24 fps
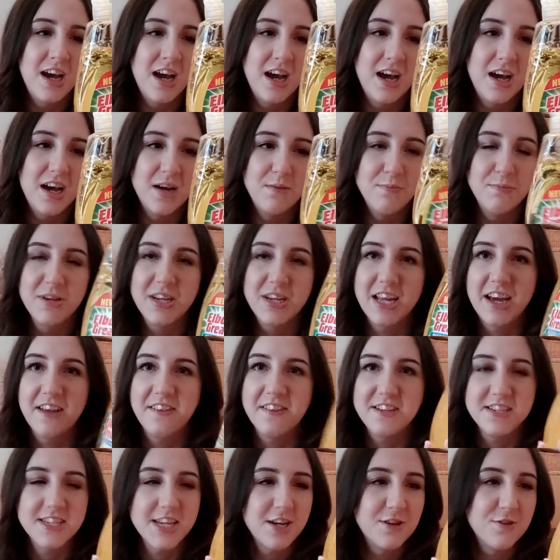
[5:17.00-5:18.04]
But yeah,
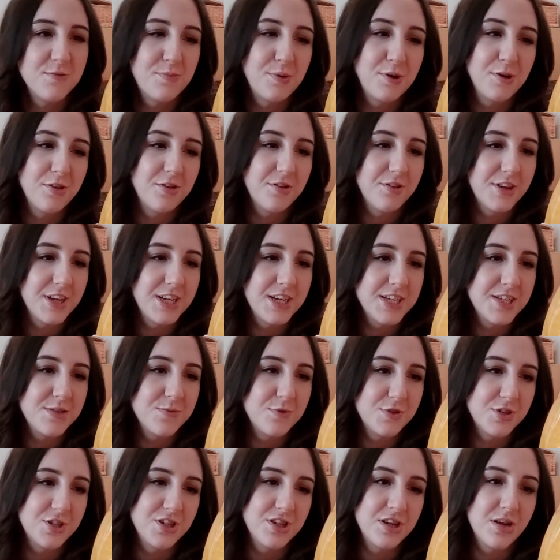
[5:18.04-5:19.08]
this elbow grease
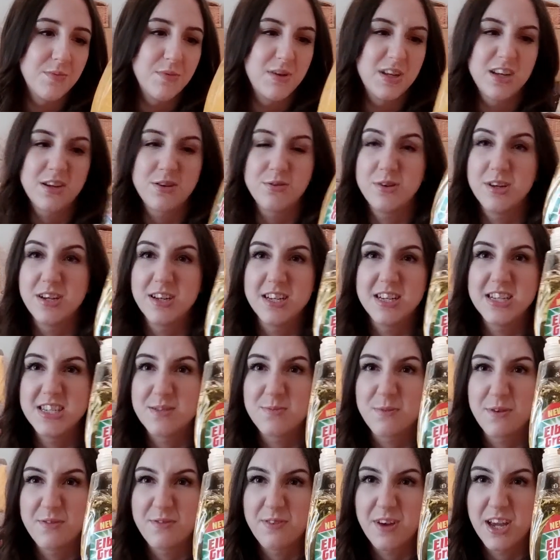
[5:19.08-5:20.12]
washing up liquid,
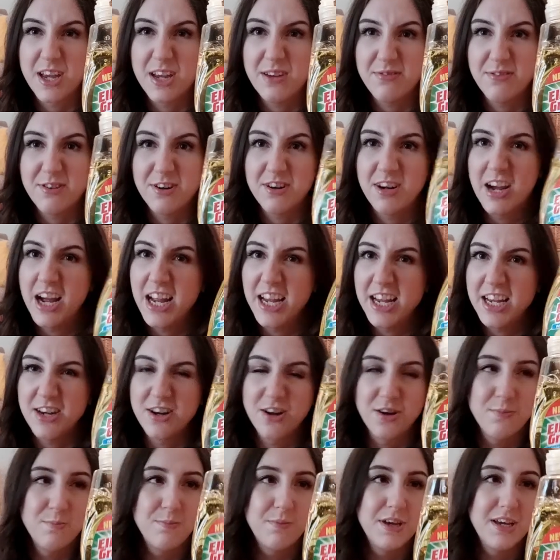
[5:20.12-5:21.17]
it's my favourite,
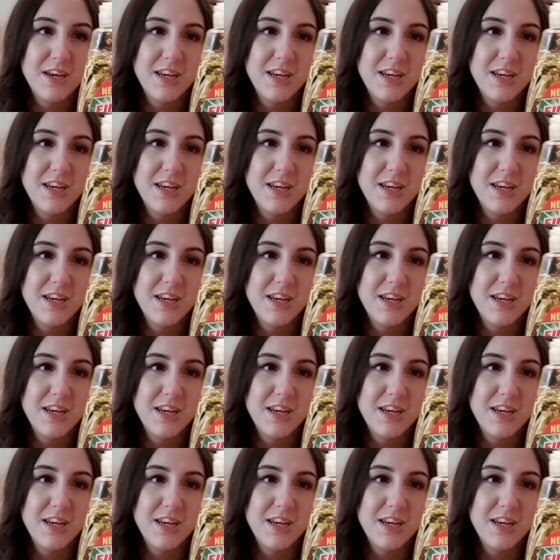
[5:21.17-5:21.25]
89p.